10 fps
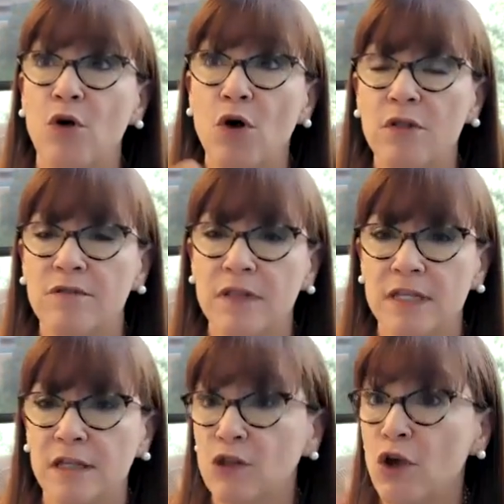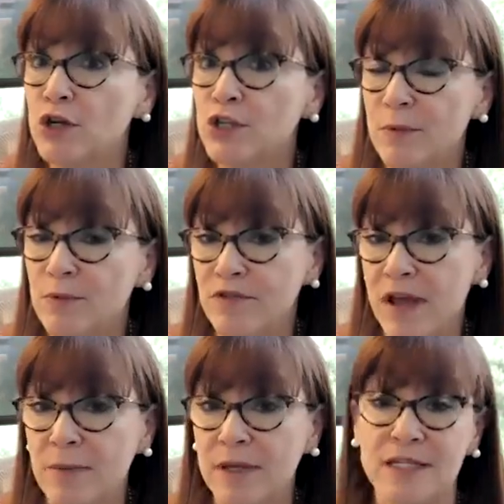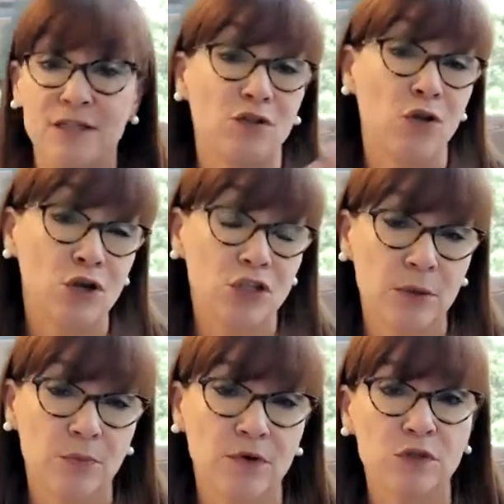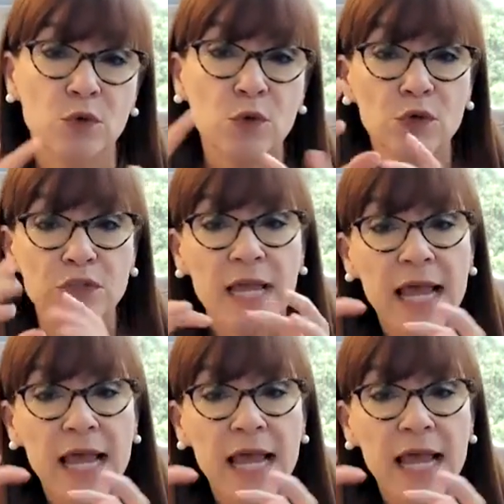a large number of applicants, a large number of schools,